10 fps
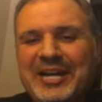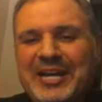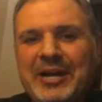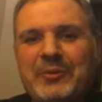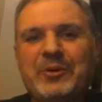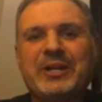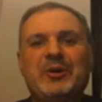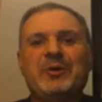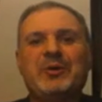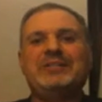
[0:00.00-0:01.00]
I, I want to
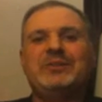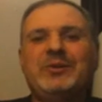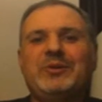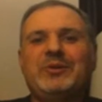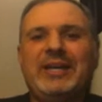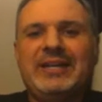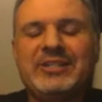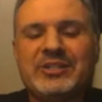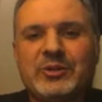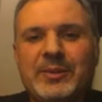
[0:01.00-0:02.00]
go into
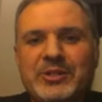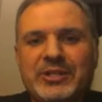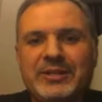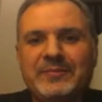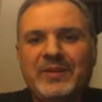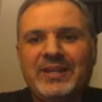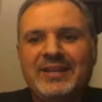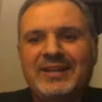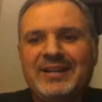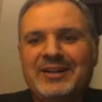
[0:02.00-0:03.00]
a description
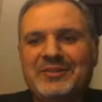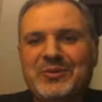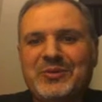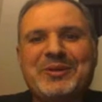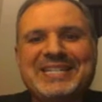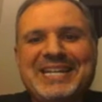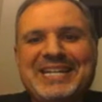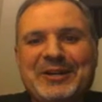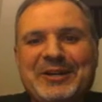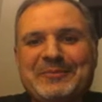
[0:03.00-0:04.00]
of what we
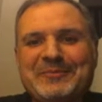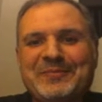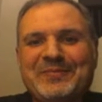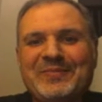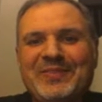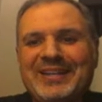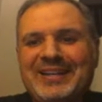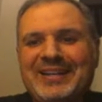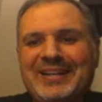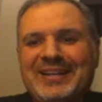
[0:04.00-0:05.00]
did here, uh,
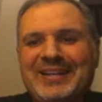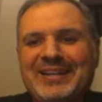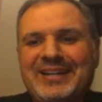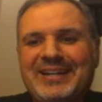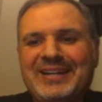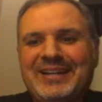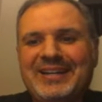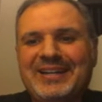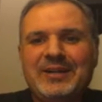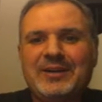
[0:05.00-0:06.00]
what worked,
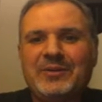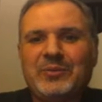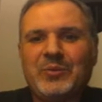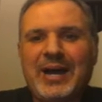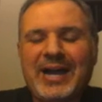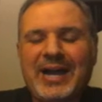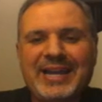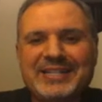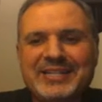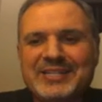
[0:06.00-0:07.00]
why
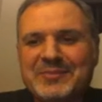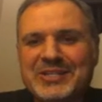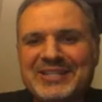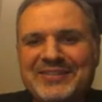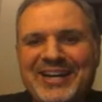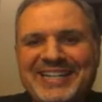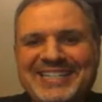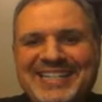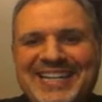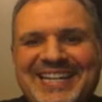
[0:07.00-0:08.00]
I did some of the stuff I
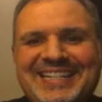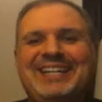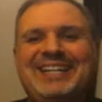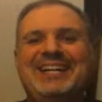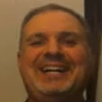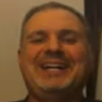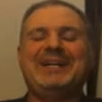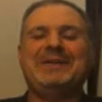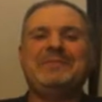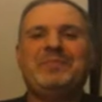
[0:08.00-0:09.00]
did,
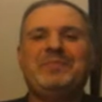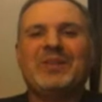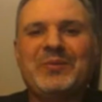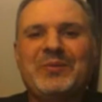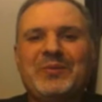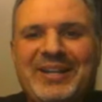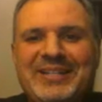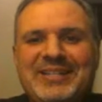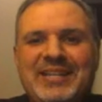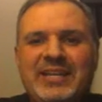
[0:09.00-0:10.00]
uh,
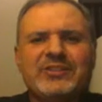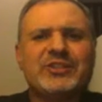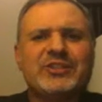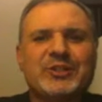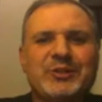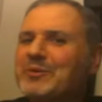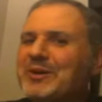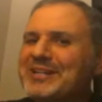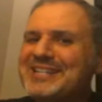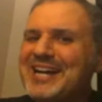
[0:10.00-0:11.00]
what is true and
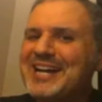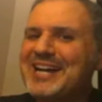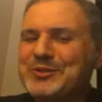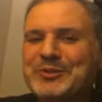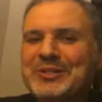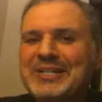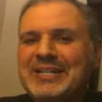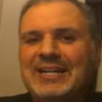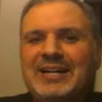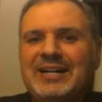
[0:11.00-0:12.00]
what is not true.
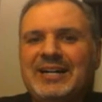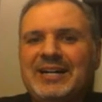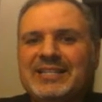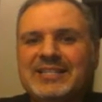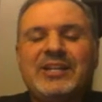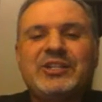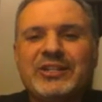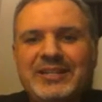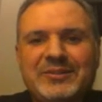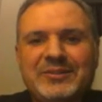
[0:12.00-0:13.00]
Uh,
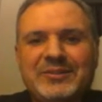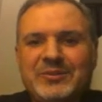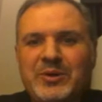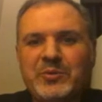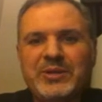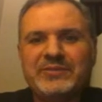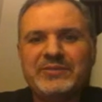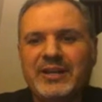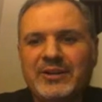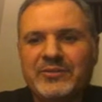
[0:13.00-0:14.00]
essentially, what we
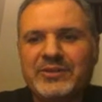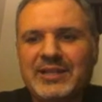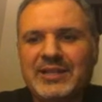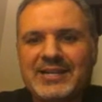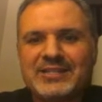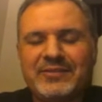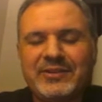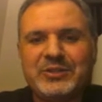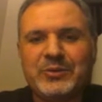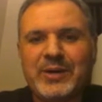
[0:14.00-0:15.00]
have done over the last
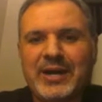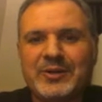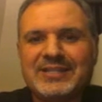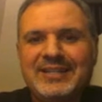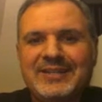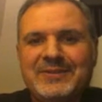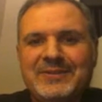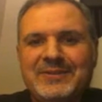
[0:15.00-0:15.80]
72 hours